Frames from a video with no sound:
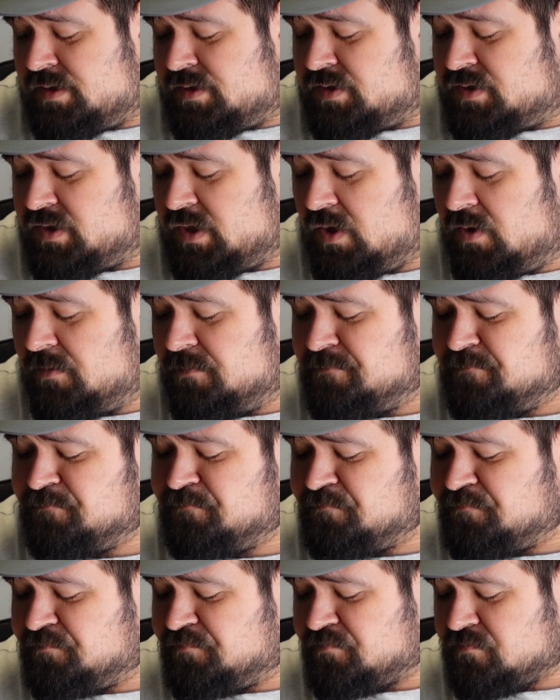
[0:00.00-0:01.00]

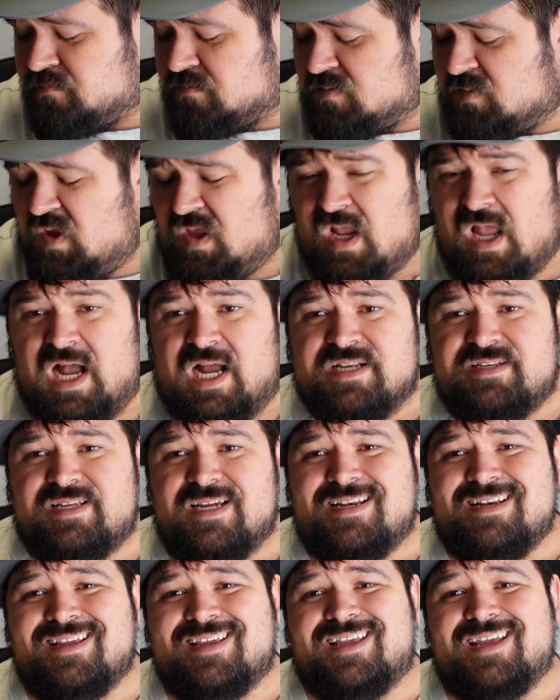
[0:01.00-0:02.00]
So I
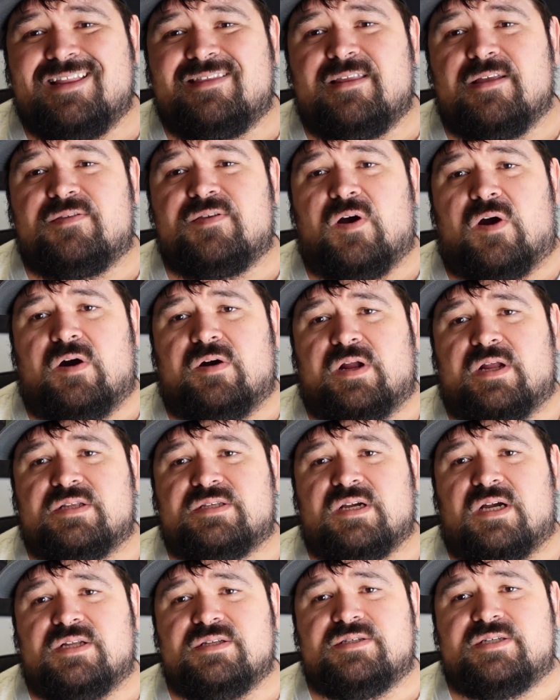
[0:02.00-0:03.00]
didn't get the
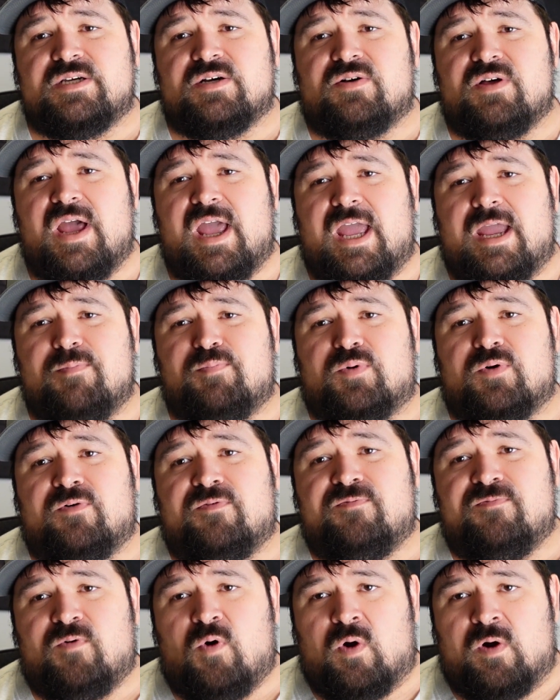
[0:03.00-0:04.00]
targets until April
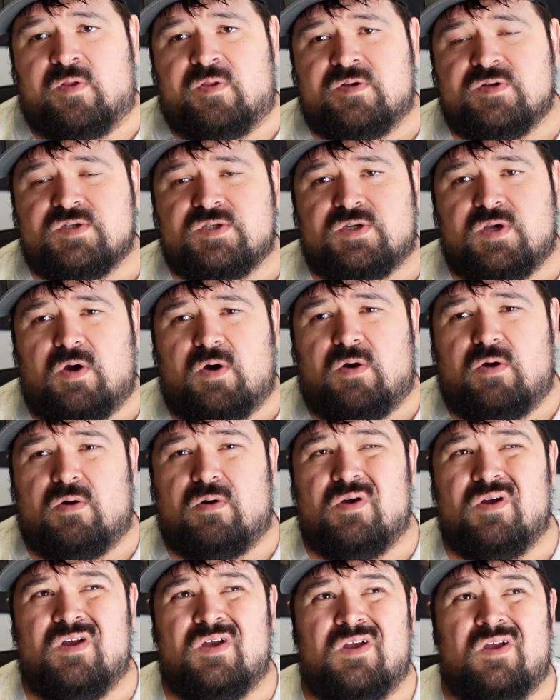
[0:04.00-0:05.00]
4th.
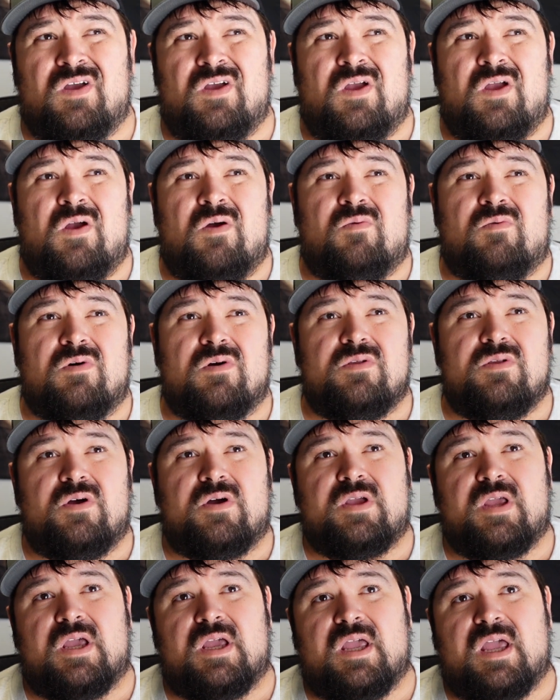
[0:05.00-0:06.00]
So we're
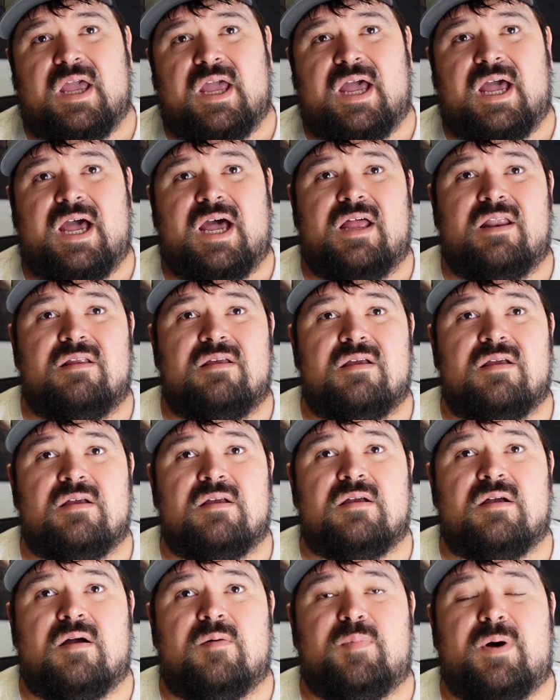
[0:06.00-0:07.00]
looking at
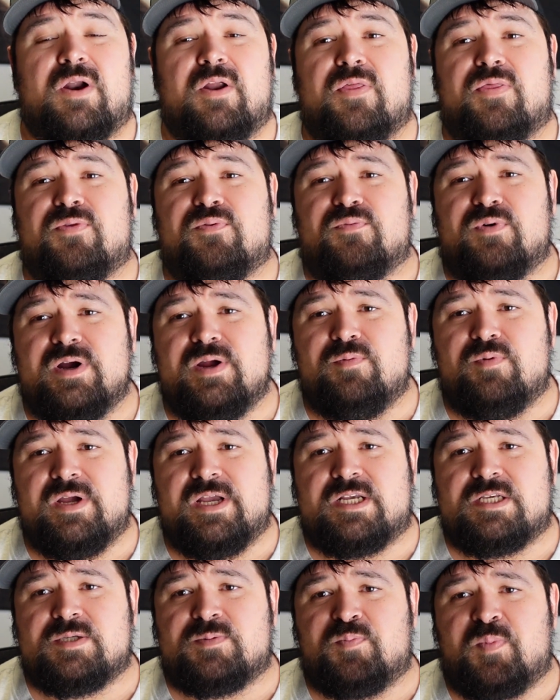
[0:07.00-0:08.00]
about a three
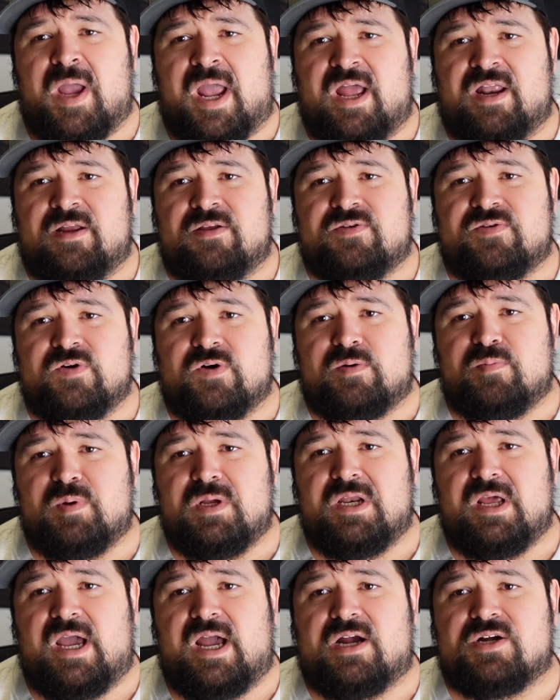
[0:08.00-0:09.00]
week span it took
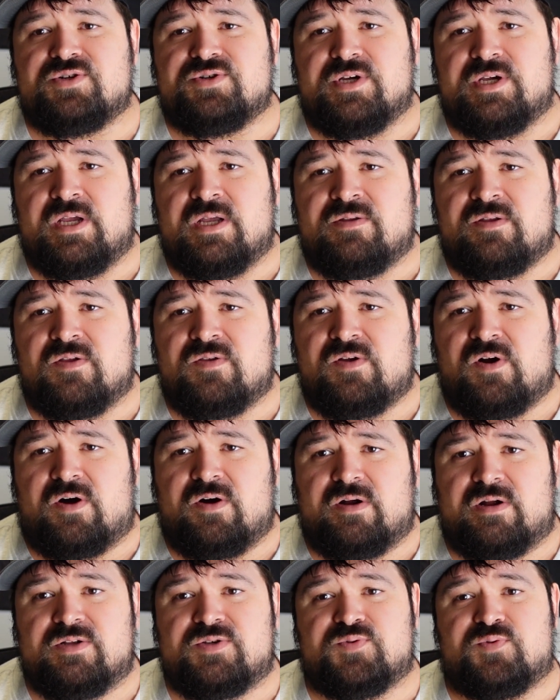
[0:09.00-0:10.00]
me to actually get the
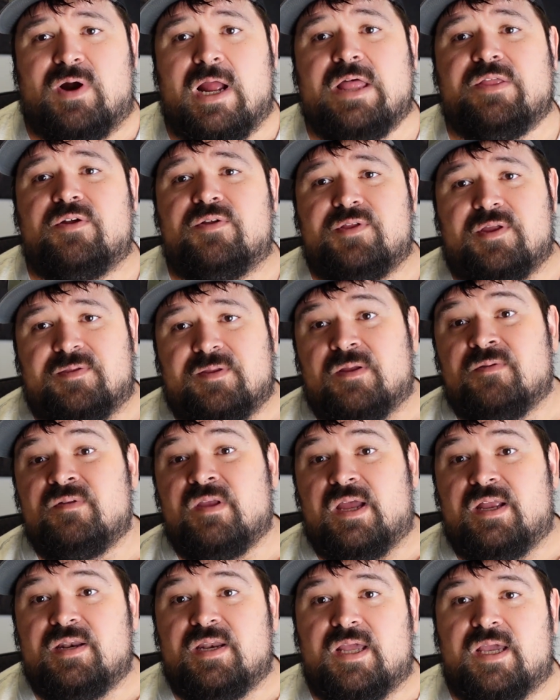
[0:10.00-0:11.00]
targets rather than the
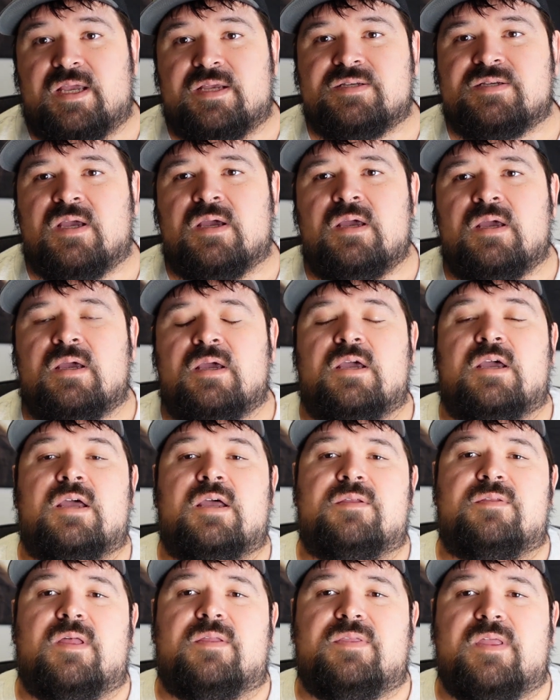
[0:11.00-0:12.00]
10 days
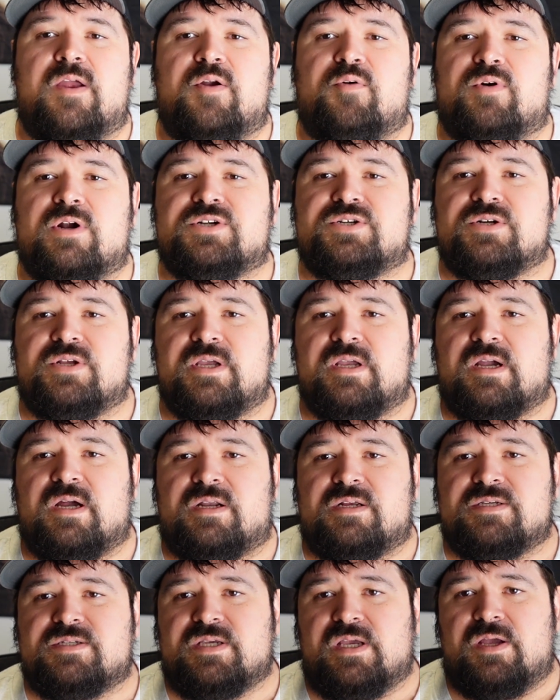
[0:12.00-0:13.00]
that they originally
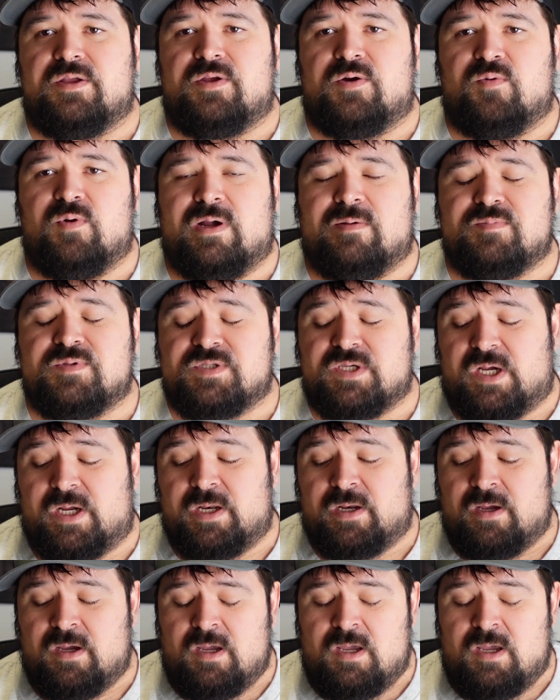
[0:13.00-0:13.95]
kind of say on their website.